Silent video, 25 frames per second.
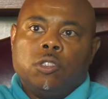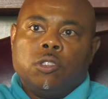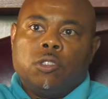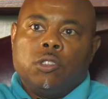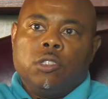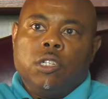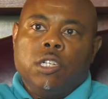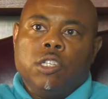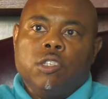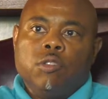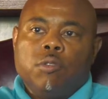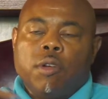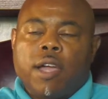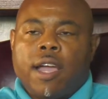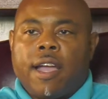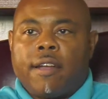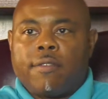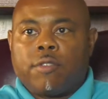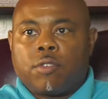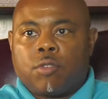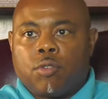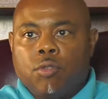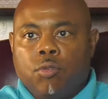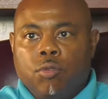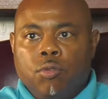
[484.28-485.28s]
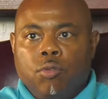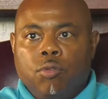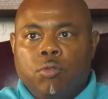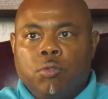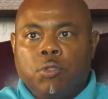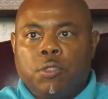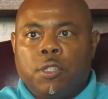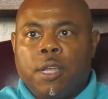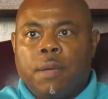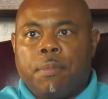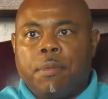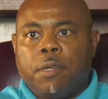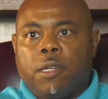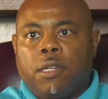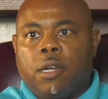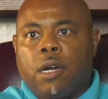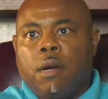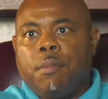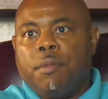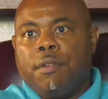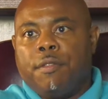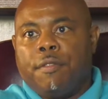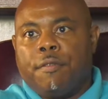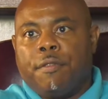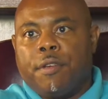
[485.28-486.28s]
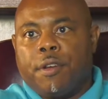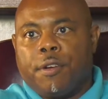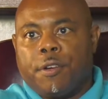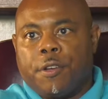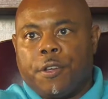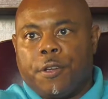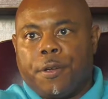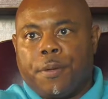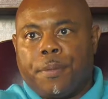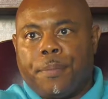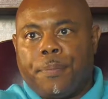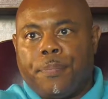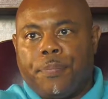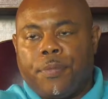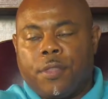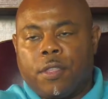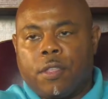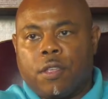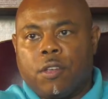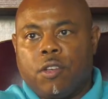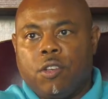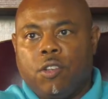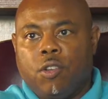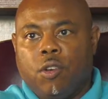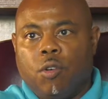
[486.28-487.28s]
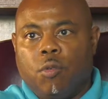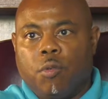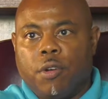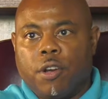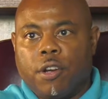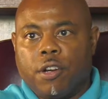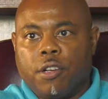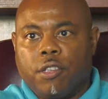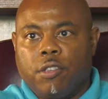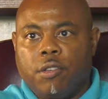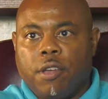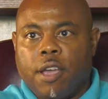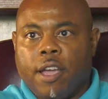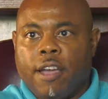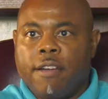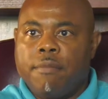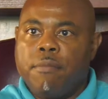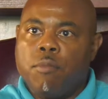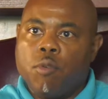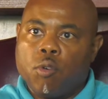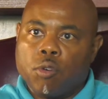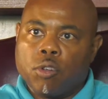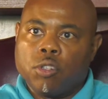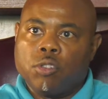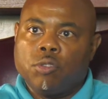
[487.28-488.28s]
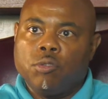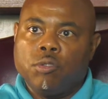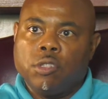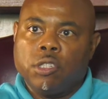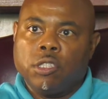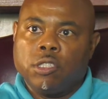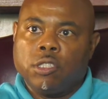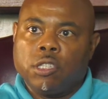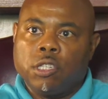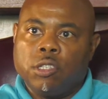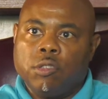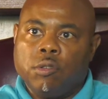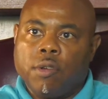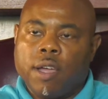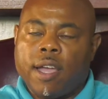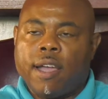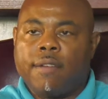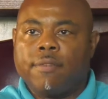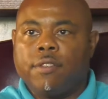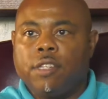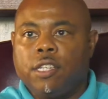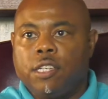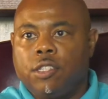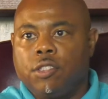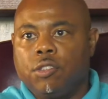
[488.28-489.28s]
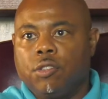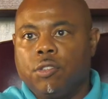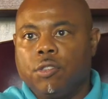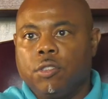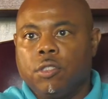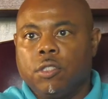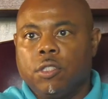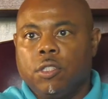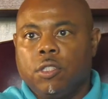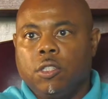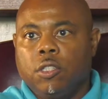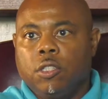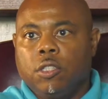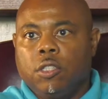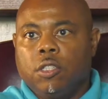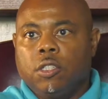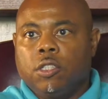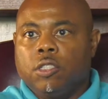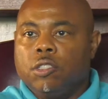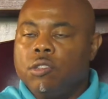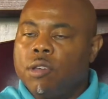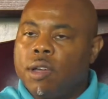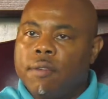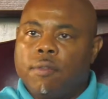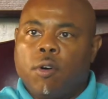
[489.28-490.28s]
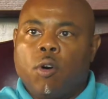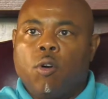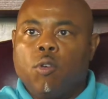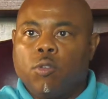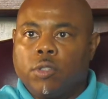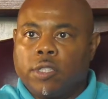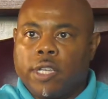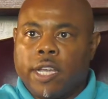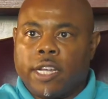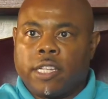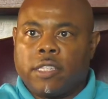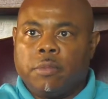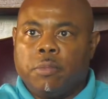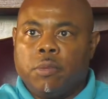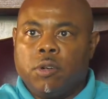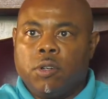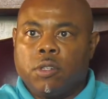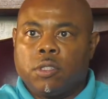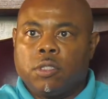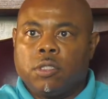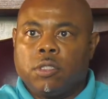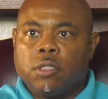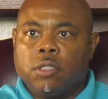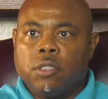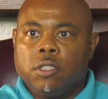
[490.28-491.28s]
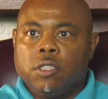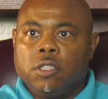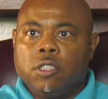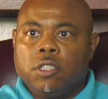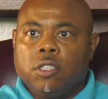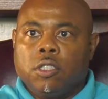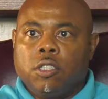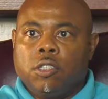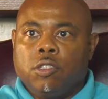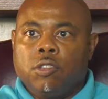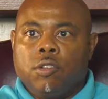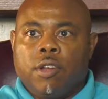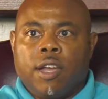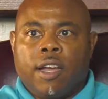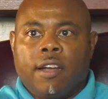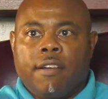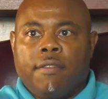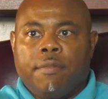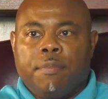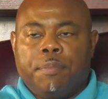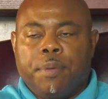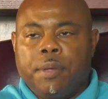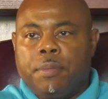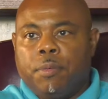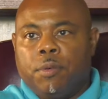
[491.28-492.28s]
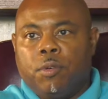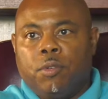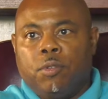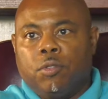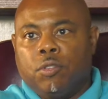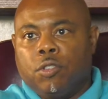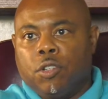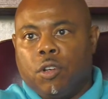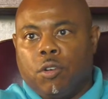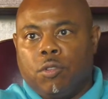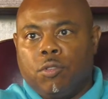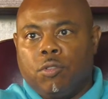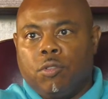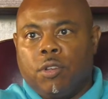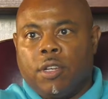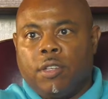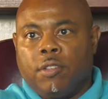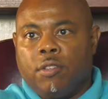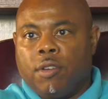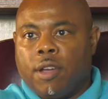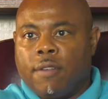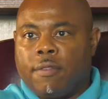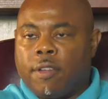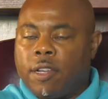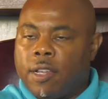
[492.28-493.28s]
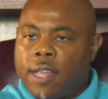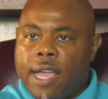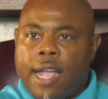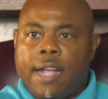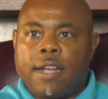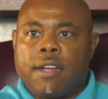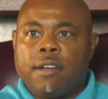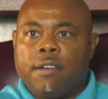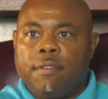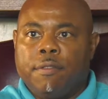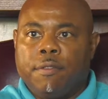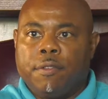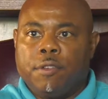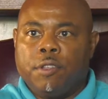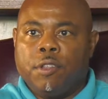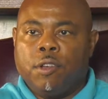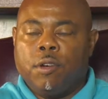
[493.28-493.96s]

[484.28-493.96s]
So then you have schools that become inferior, where you have more students than you have teachers. You have old textbooks. You have people, you have a lack of,